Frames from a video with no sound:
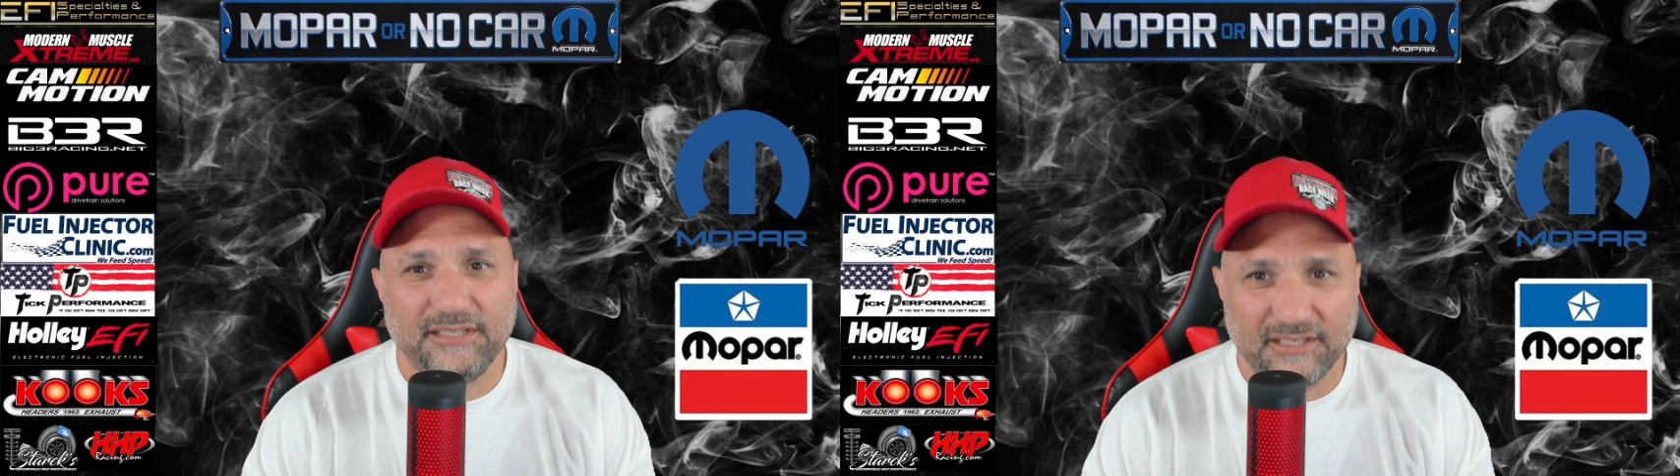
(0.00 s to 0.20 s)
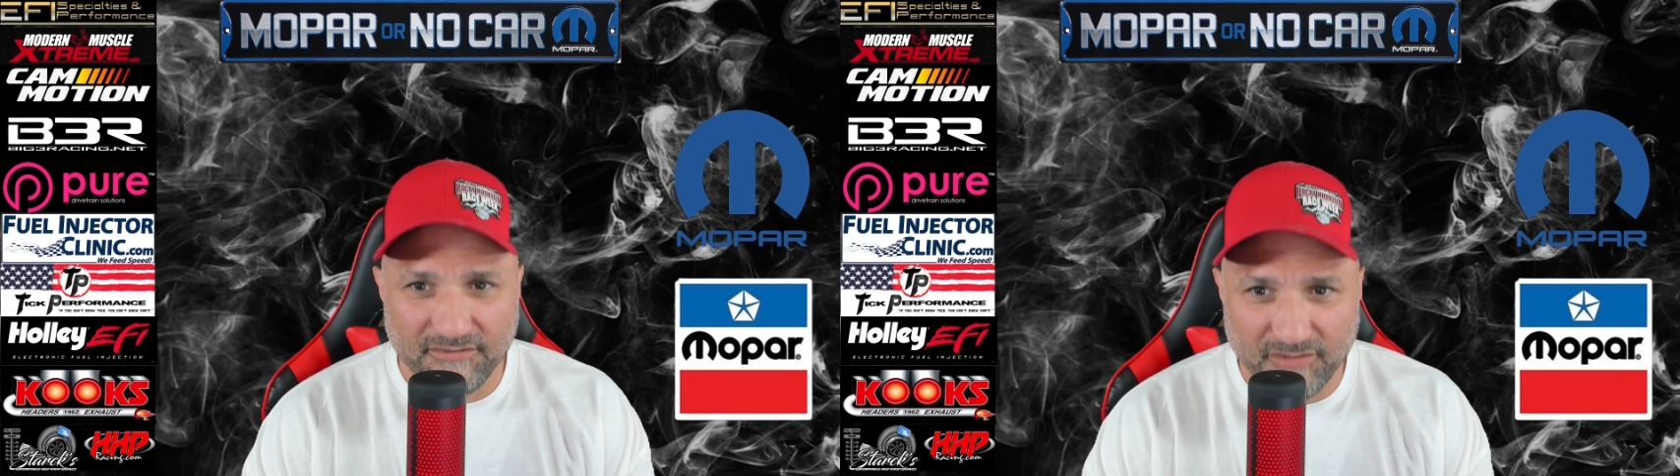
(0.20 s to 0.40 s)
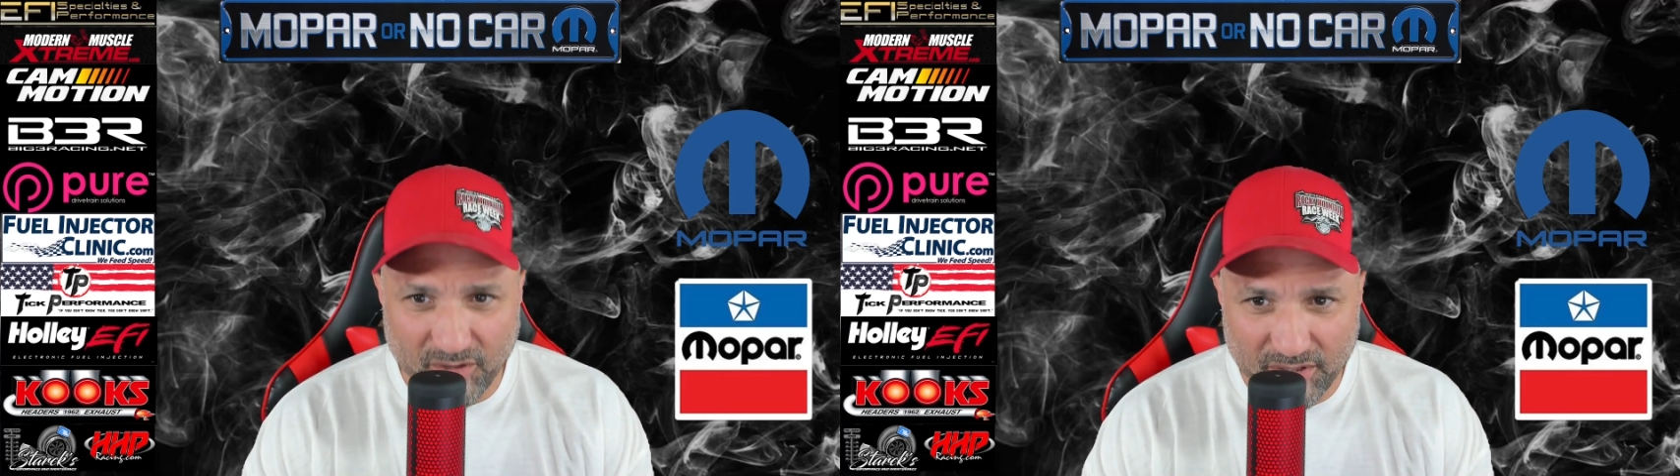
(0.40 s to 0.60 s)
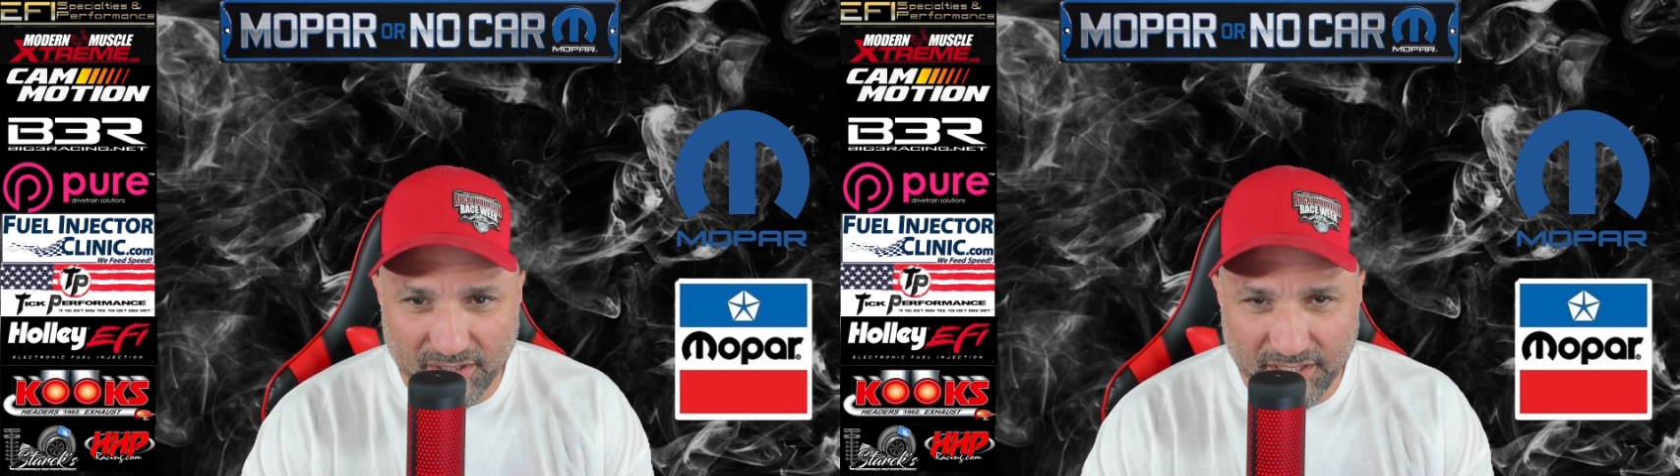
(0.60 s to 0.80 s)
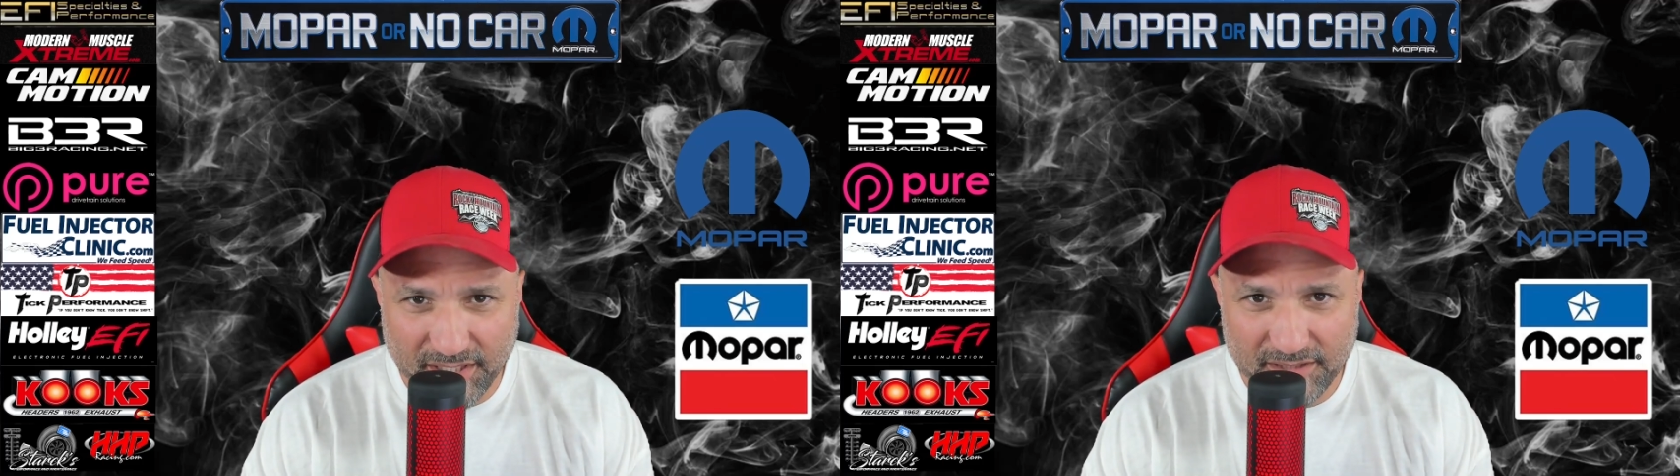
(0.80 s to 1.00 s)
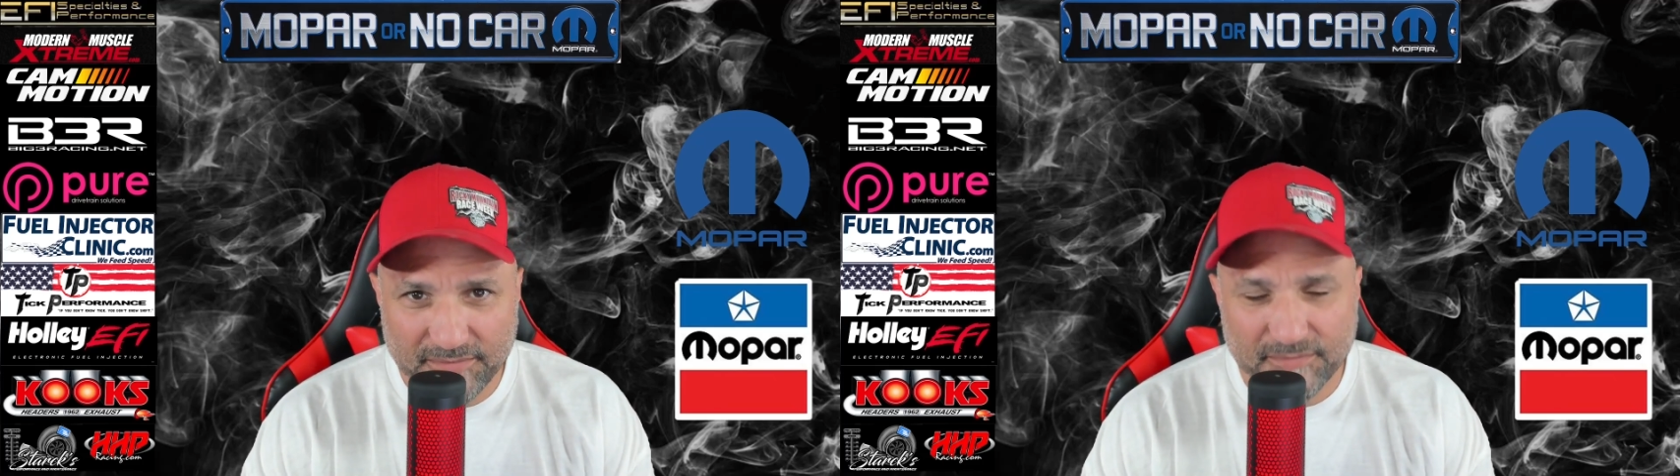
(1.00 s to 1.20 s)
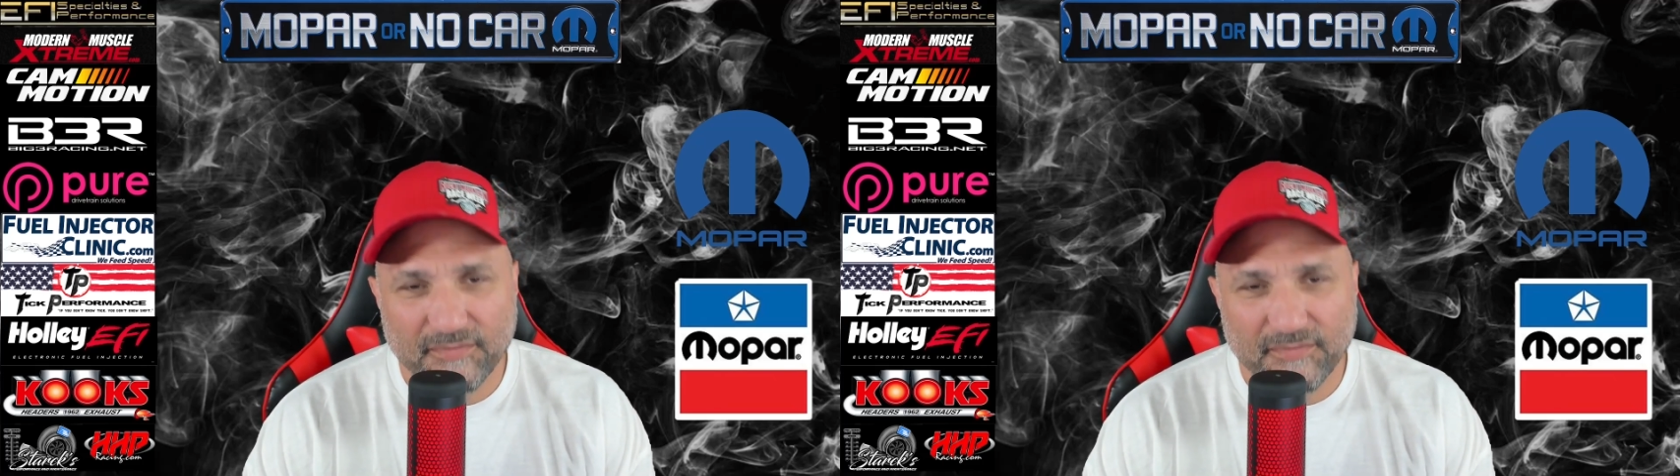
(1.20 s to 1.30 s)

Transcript: the converter in,